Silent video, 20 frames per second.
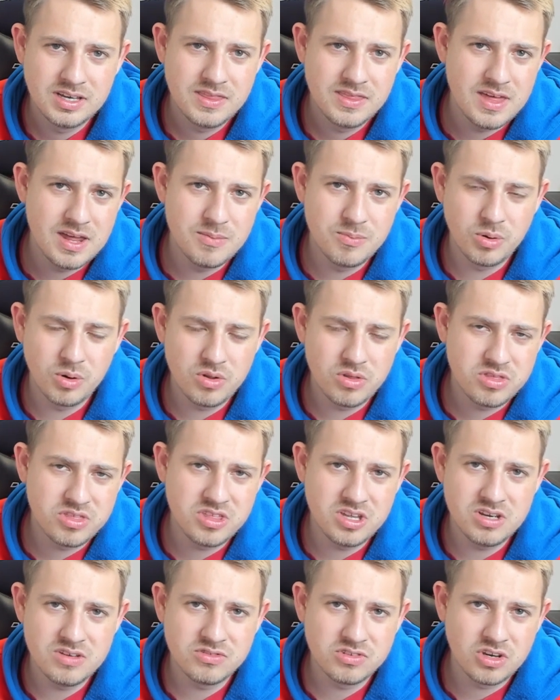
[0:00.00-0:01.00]
then both
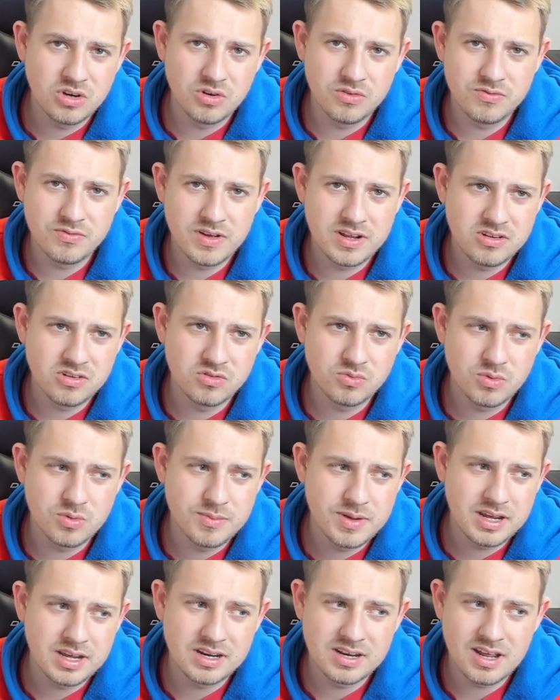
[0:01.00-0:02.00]
Thieves Guild Fences would
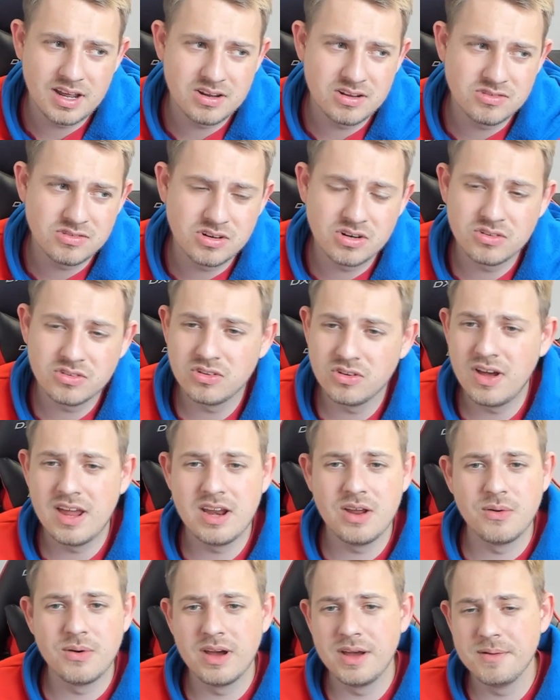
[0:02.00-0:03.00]
make it down to 0. So
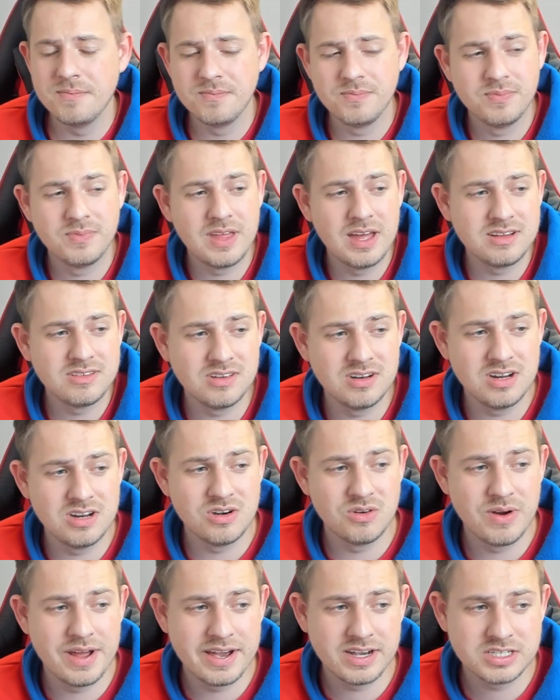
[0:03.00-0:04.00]
anyway, that's an
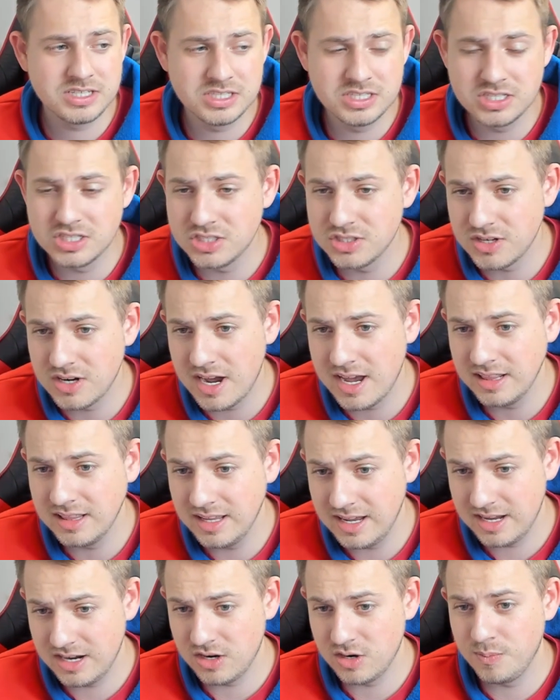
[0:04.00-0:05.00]
interaction to try
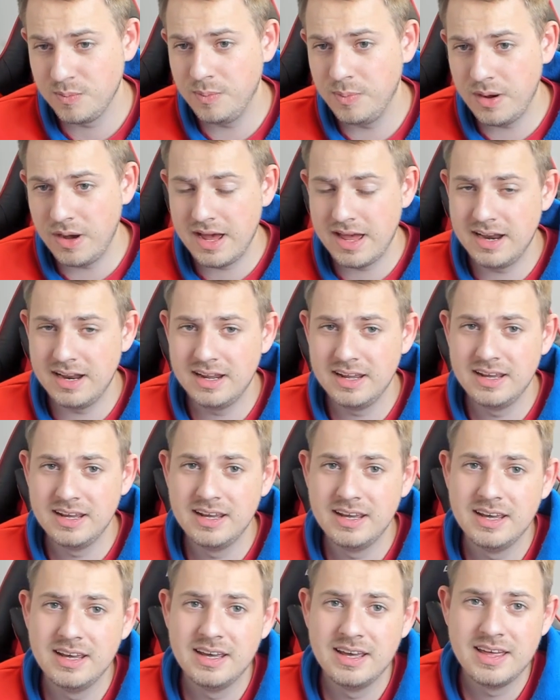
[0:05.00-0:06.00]
later. But
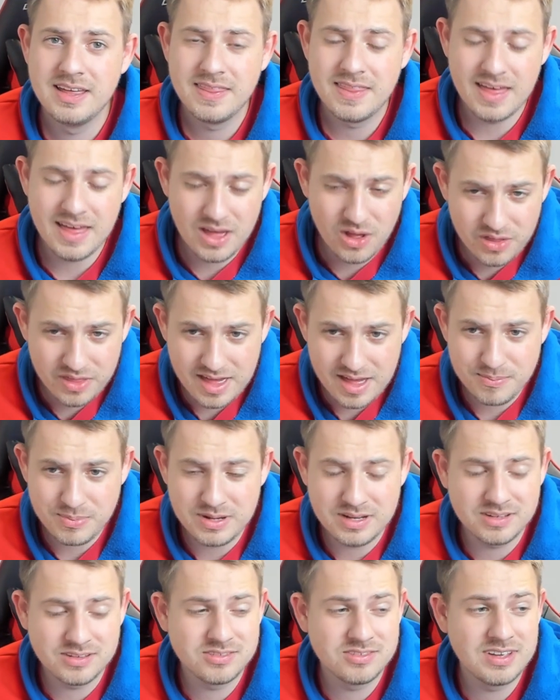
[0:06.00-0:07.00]
all that
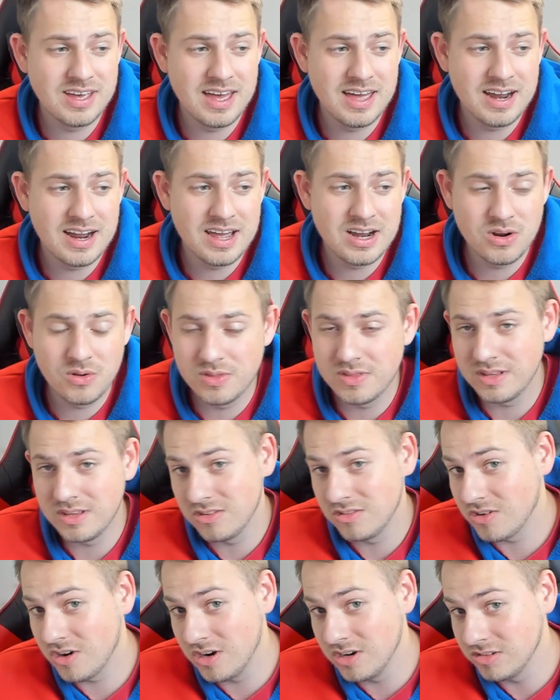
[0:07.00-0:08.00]
being said, I don't think
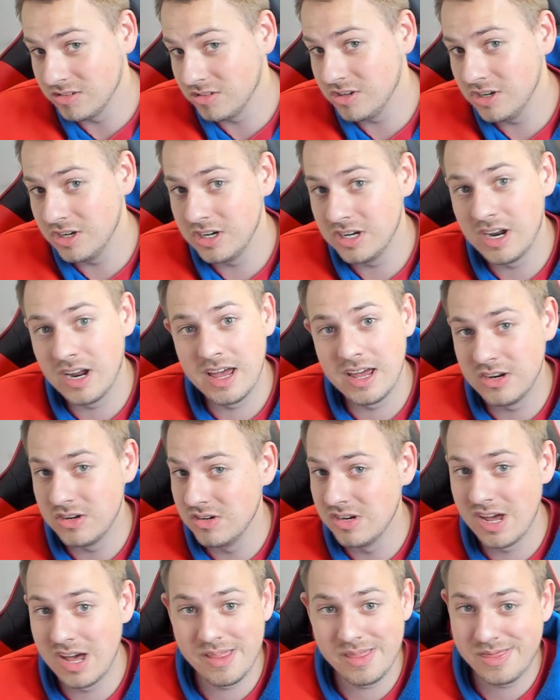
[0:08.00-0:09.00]
this card is good. I do
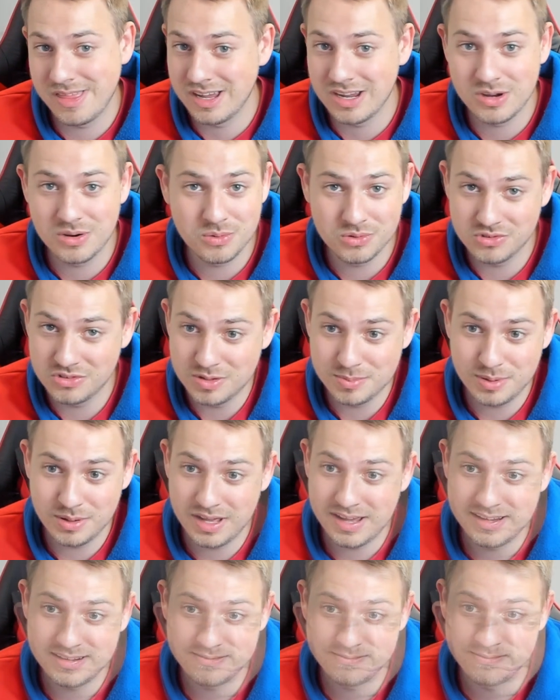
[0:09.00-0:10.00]
not think it will see play.